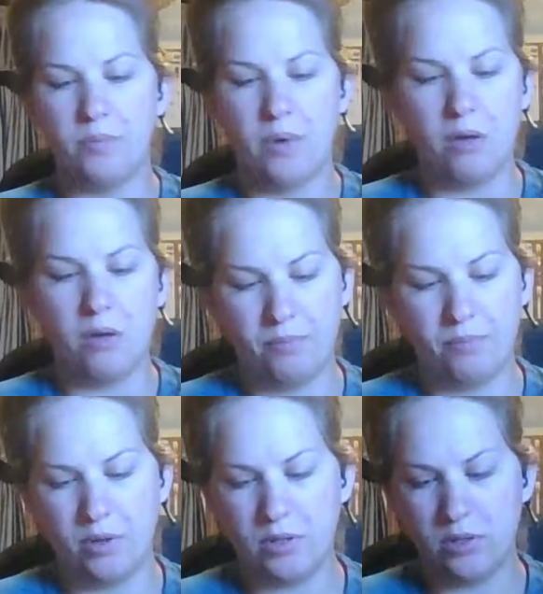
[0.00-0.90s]
could probably
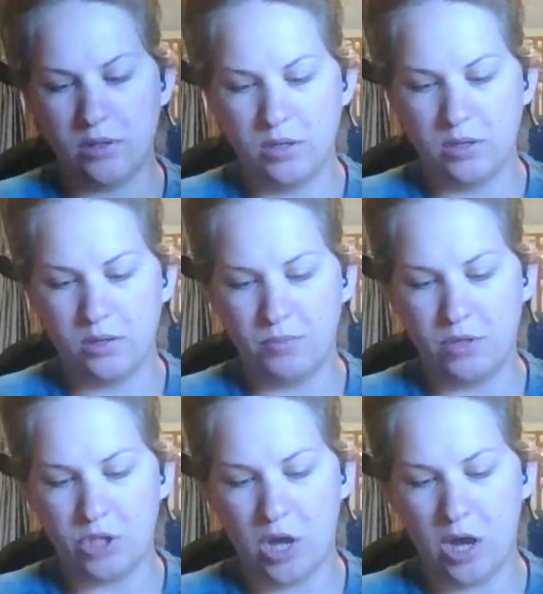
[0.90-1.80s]
put
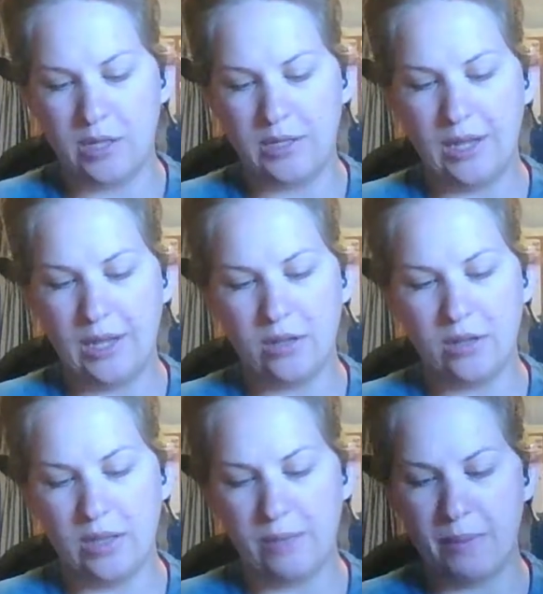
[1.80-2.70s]
chocolate in here
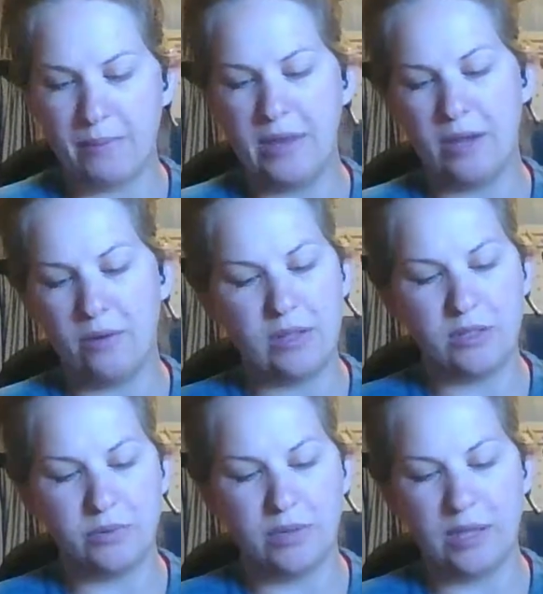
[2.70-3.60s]
and then like maybe decorate
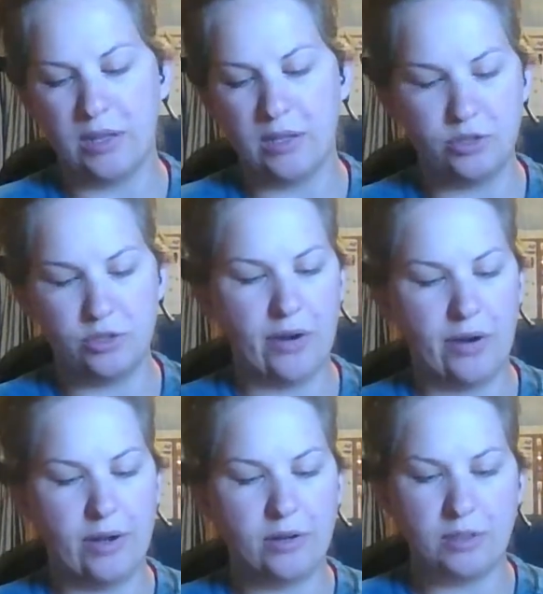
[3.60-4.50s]
this with like a little
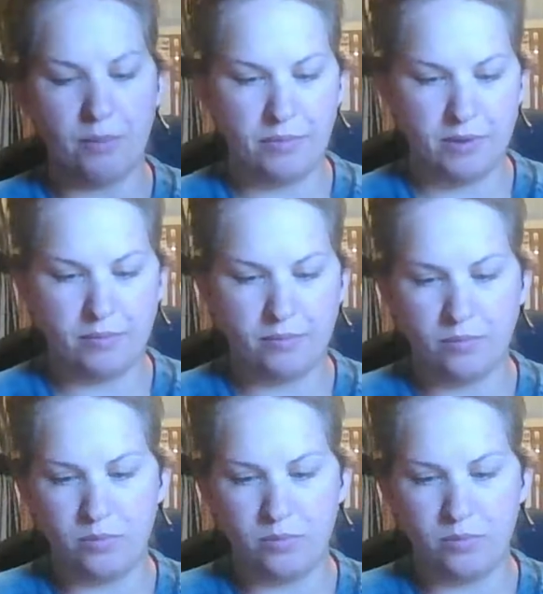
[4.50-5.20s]
cherry or something.